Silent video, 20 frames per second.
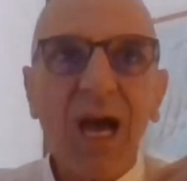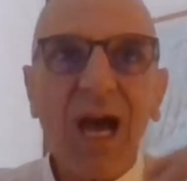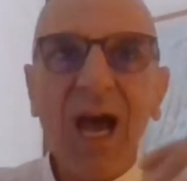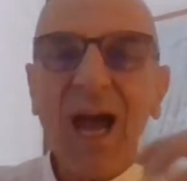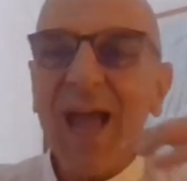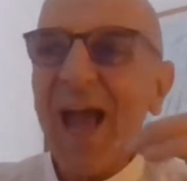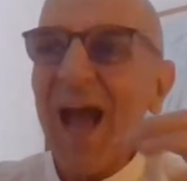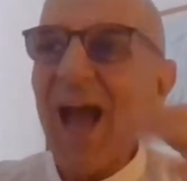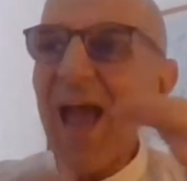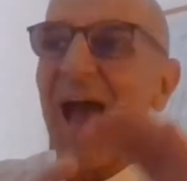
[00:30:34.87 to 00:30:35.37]

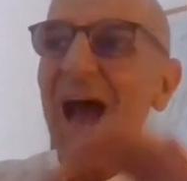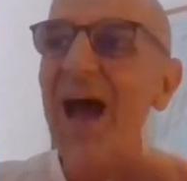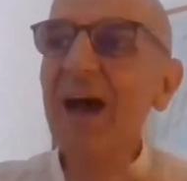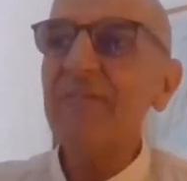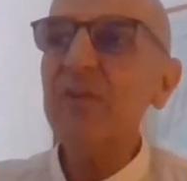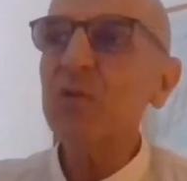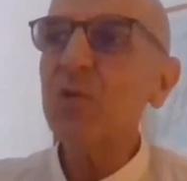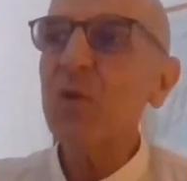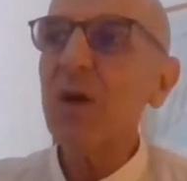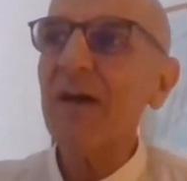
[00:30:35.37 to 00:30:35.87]
I
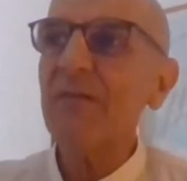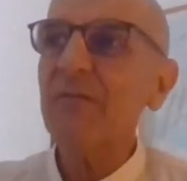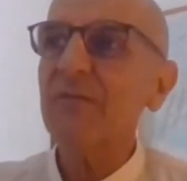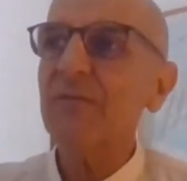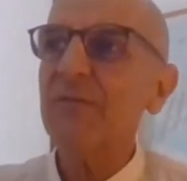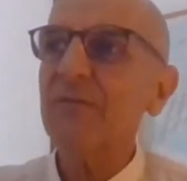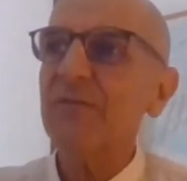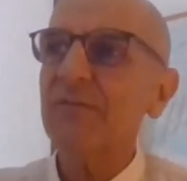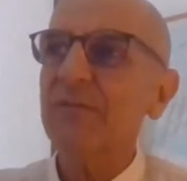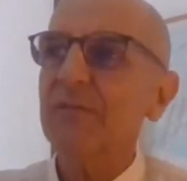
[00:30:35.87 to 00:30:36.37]
have to have.
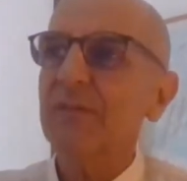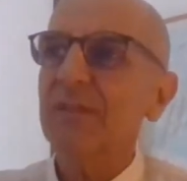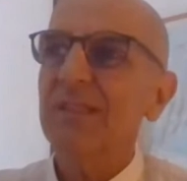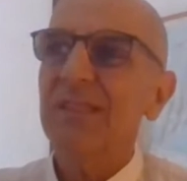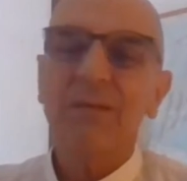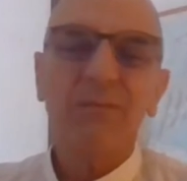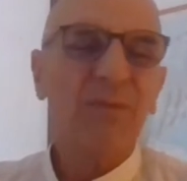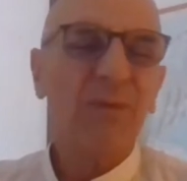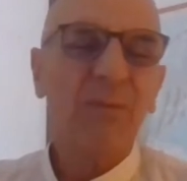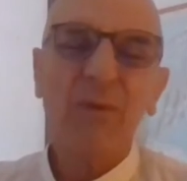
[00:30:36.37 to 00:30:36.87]

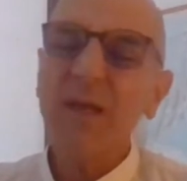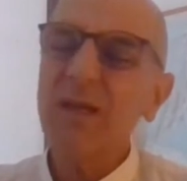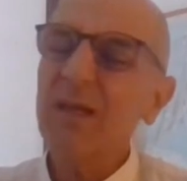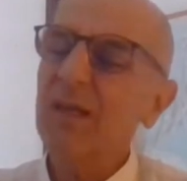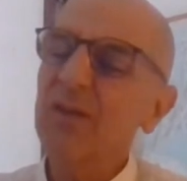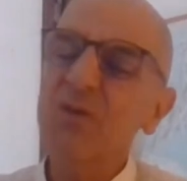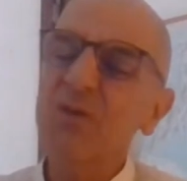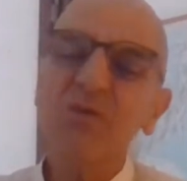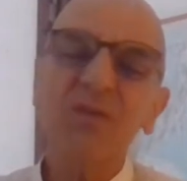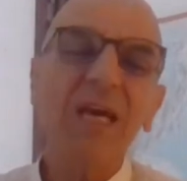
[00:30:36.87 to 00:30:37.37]
Well,
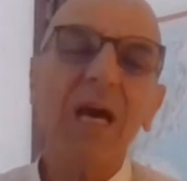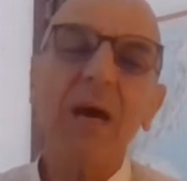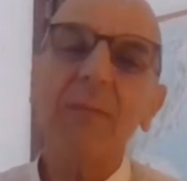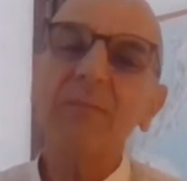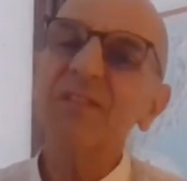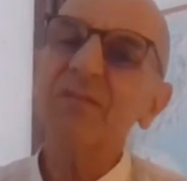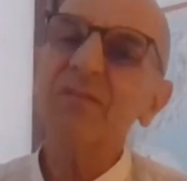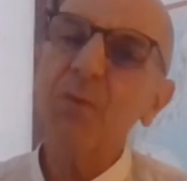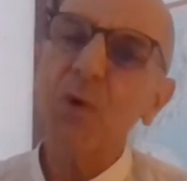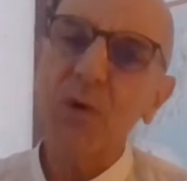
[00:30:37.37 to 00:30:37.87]
you see, I'm
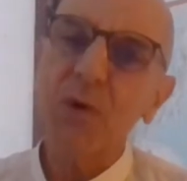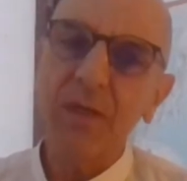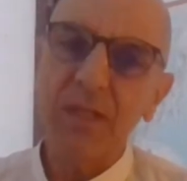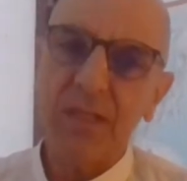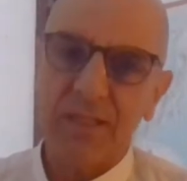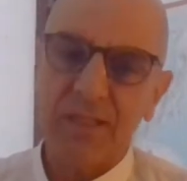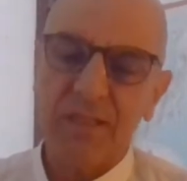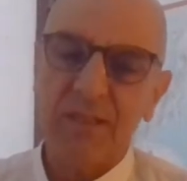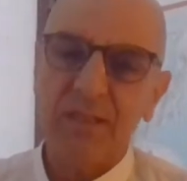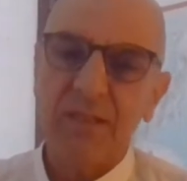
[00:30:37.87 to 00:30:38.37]

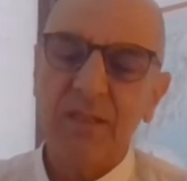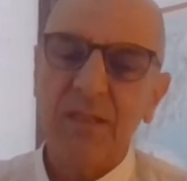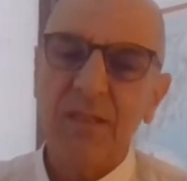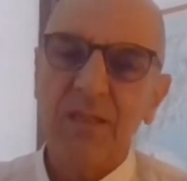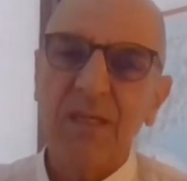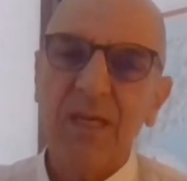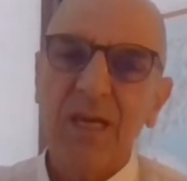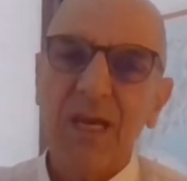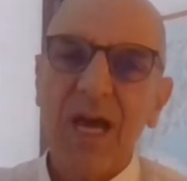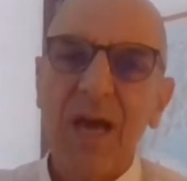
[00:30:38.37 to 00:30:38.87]
spoiled.
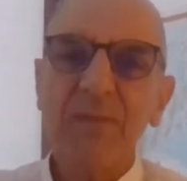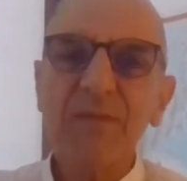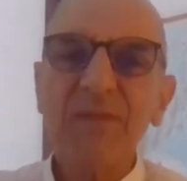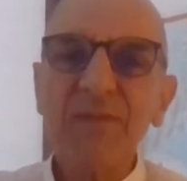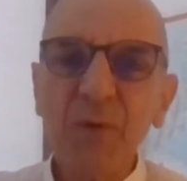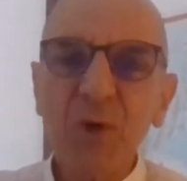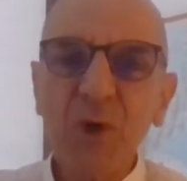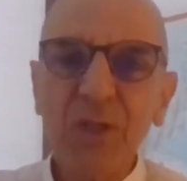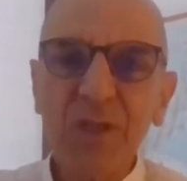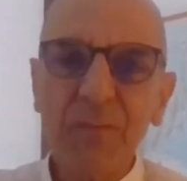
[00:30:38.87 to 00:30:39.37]
I'm
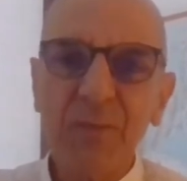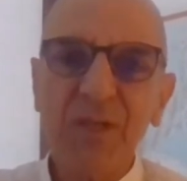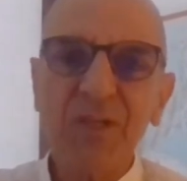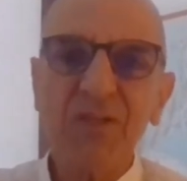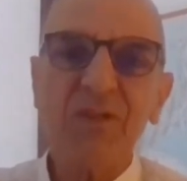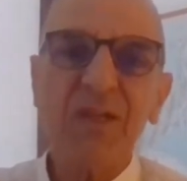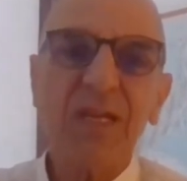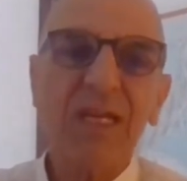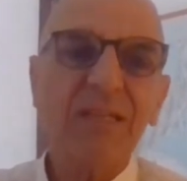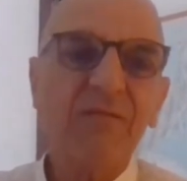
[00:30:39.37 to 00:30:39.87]
spoiled
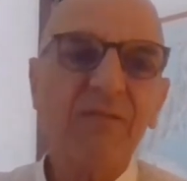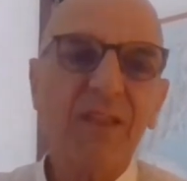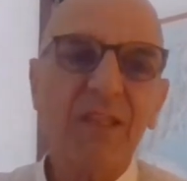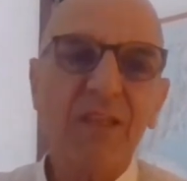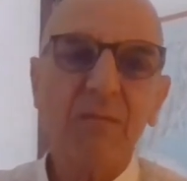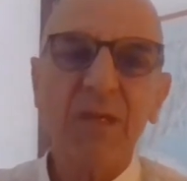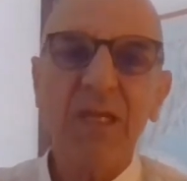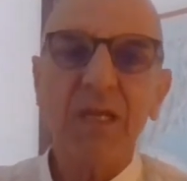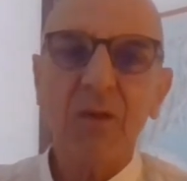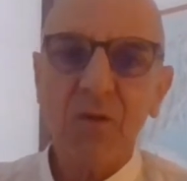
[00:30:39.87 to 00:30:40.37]
because I live in the
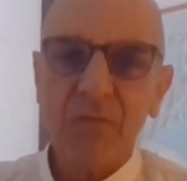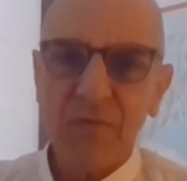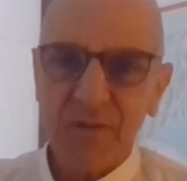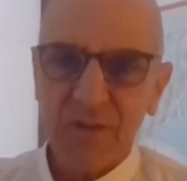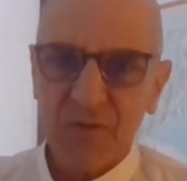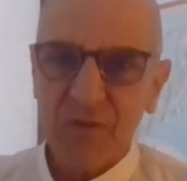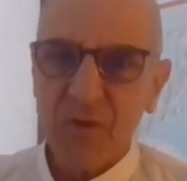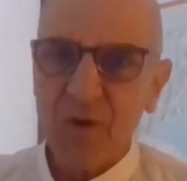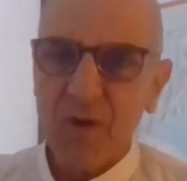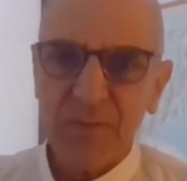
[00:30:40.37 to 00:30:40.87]
middle of the
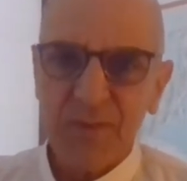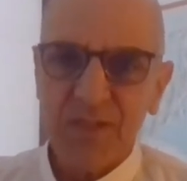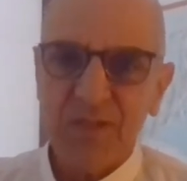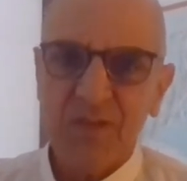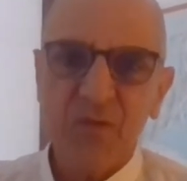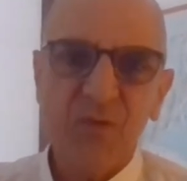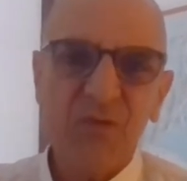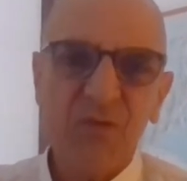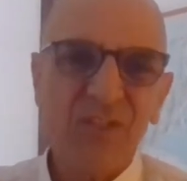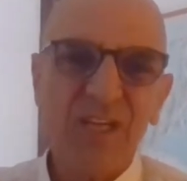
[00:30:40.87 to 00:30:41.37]
tropics,
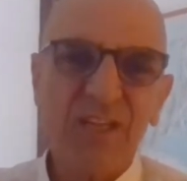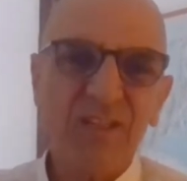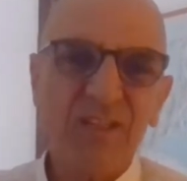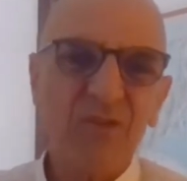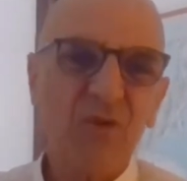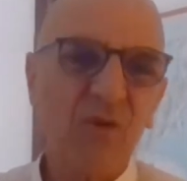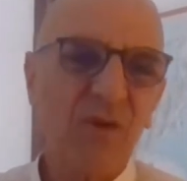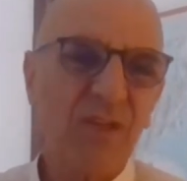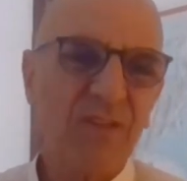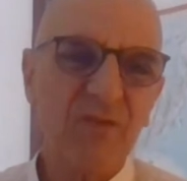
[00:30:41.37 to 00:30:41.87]
which are
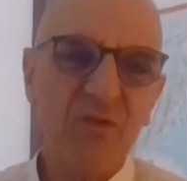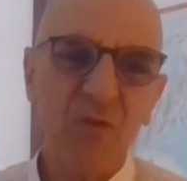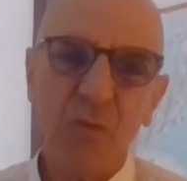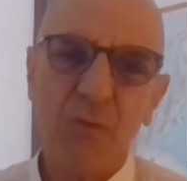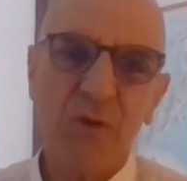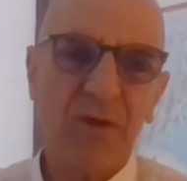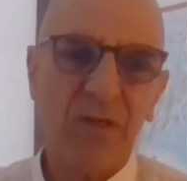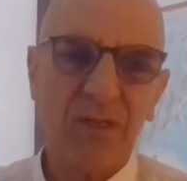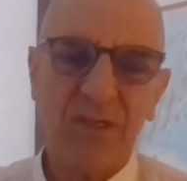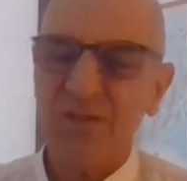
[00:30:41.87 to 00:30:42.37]
so
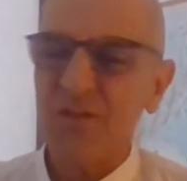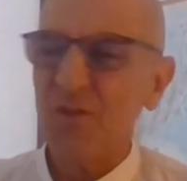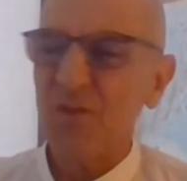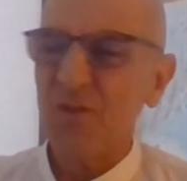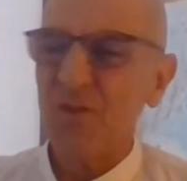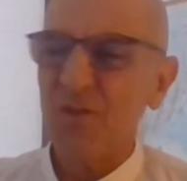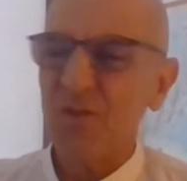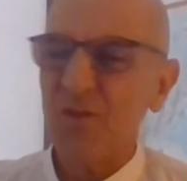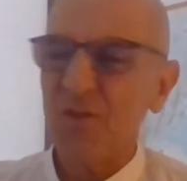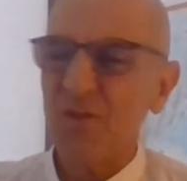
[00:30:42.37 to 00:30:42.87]
exuberant,
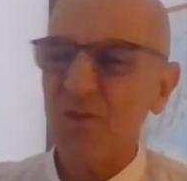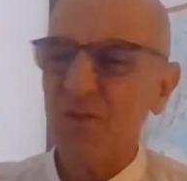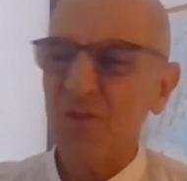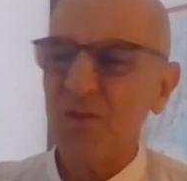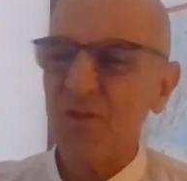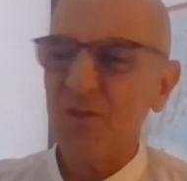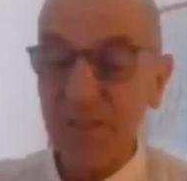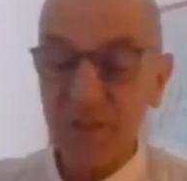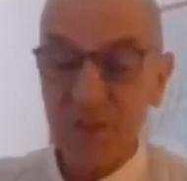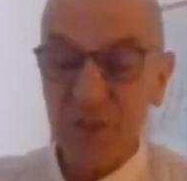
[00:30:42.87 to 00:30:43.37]
so
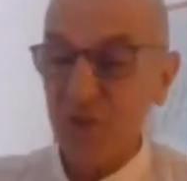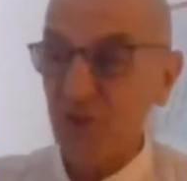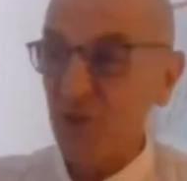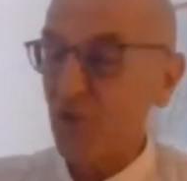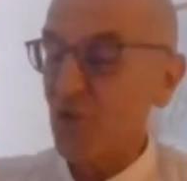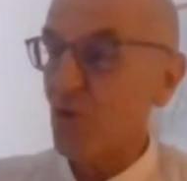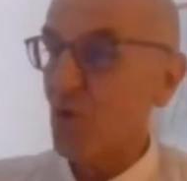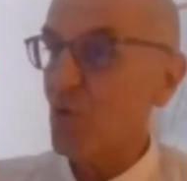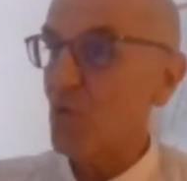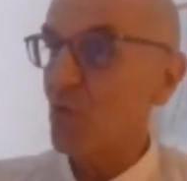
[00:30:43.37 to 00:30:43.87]
rich,
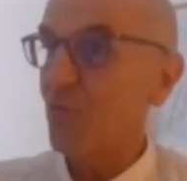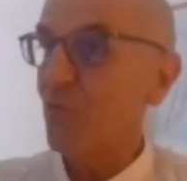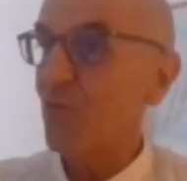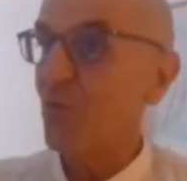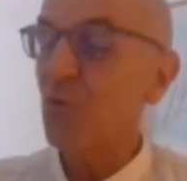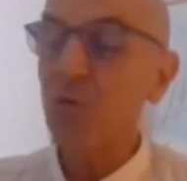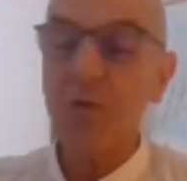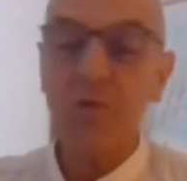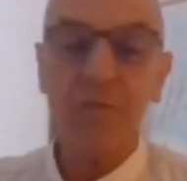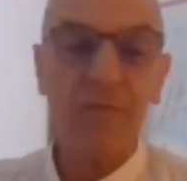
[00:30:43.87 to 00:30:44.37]
so
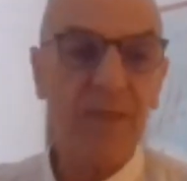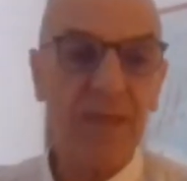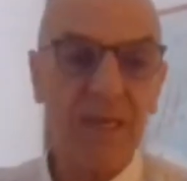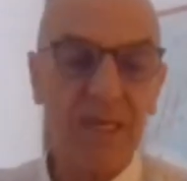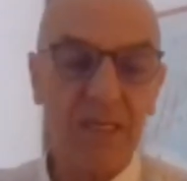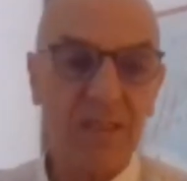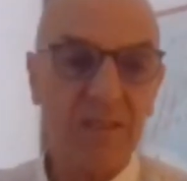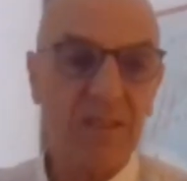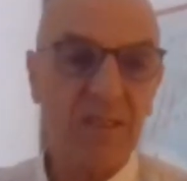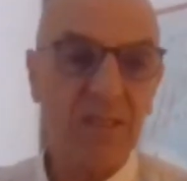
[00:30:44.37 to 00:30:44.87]
full of
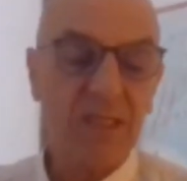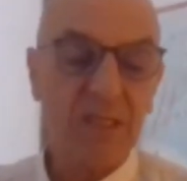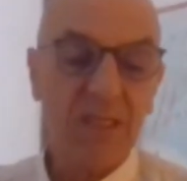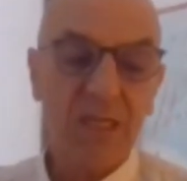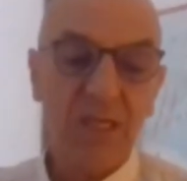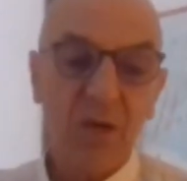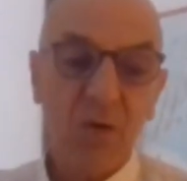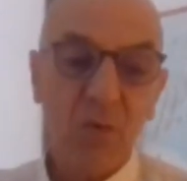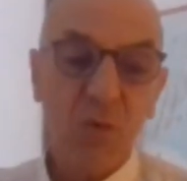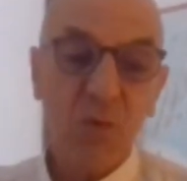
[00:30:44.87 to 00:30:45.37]
things.
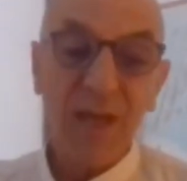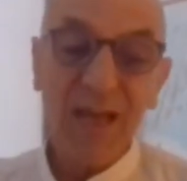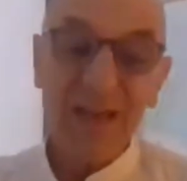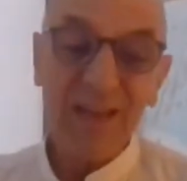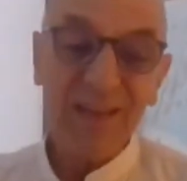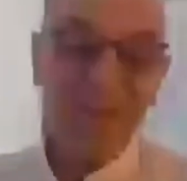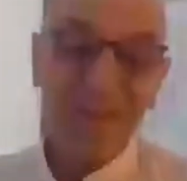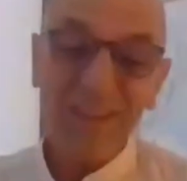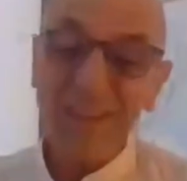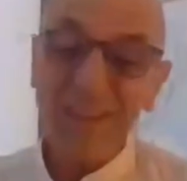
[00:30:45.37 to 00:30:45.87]
We have.
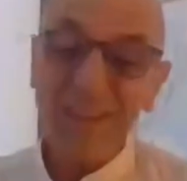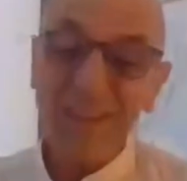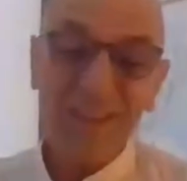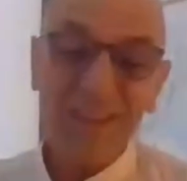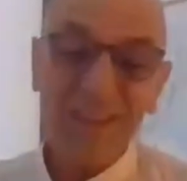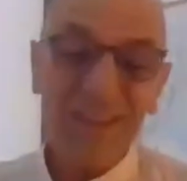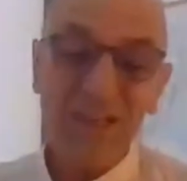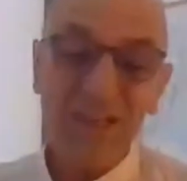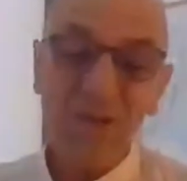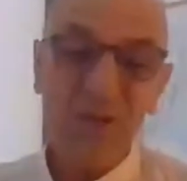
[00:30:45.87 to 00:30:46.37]
This
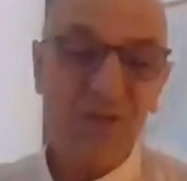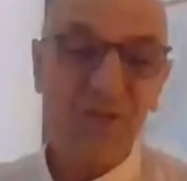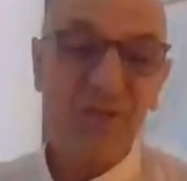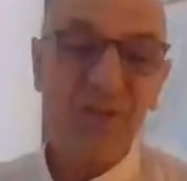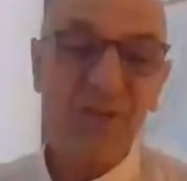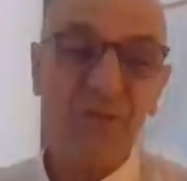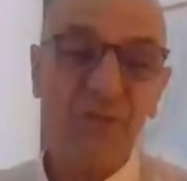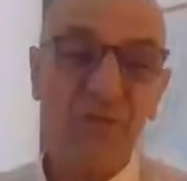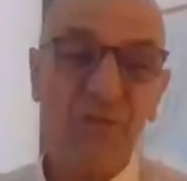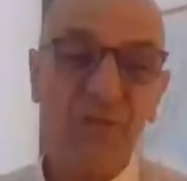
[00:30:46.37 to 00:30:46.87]
is the
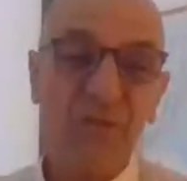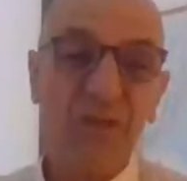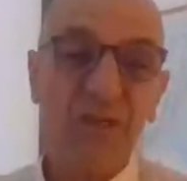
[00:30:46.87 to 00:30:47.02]
country of,